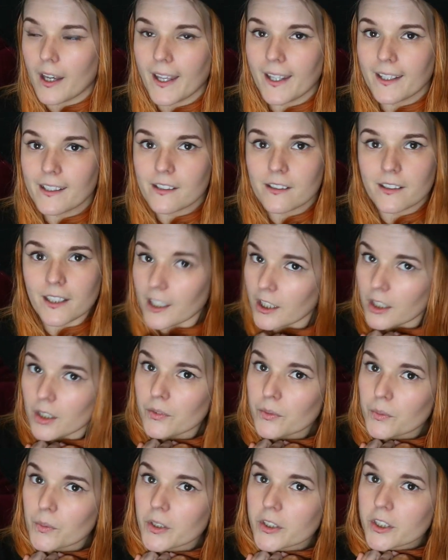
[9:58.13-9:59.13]
And thank
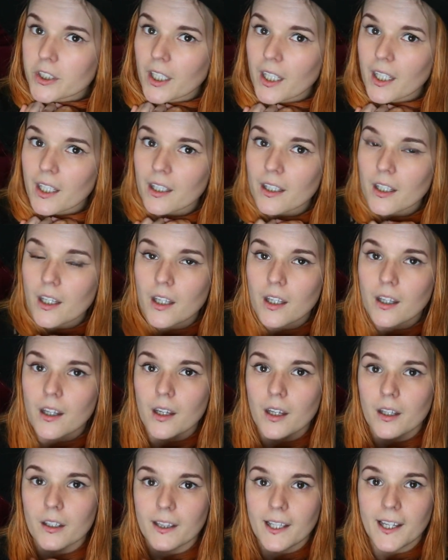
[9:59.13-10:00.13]
you for watching.
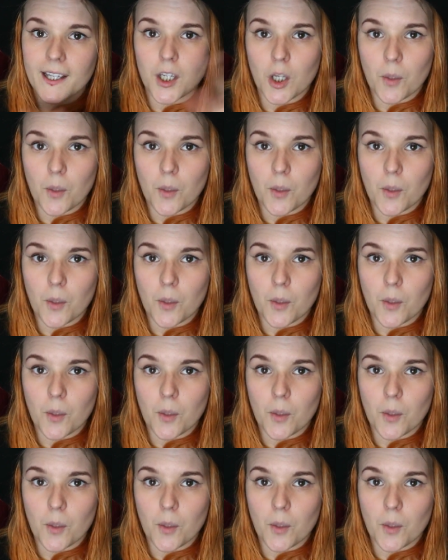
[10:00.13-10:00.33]
Like,